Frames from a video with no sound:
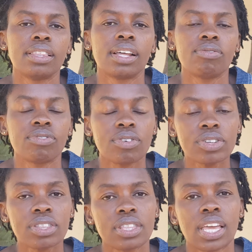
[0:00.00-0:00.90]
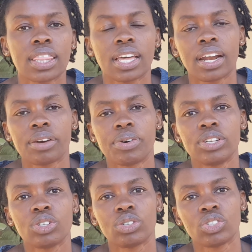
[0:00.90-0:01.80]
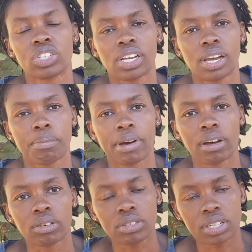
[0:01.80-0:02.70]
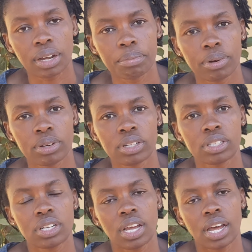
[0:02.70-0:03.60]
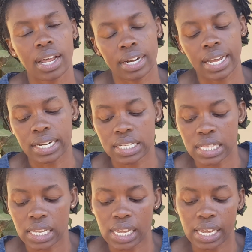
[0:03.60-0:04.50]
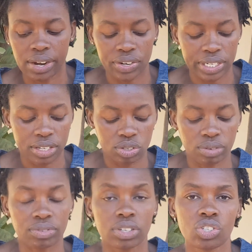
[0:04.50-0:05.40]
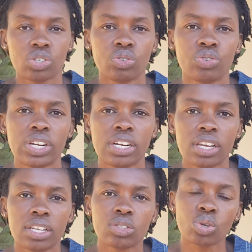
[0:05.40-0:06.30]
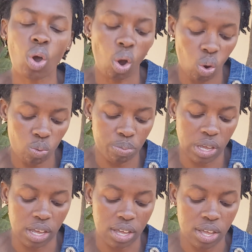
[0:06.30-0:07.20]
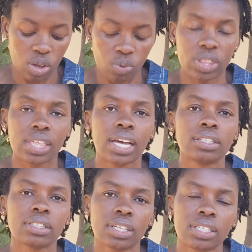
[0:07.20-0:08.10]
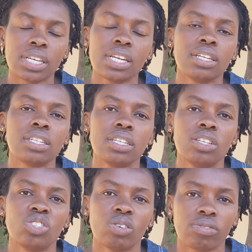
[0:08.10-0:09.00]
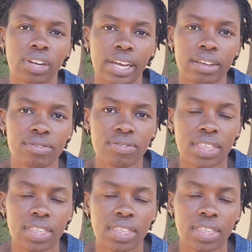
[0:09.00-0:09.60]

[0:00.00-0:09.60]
The fourth thing that I want to share about regarding the inheritance of our children is coping with the uncertainties of life.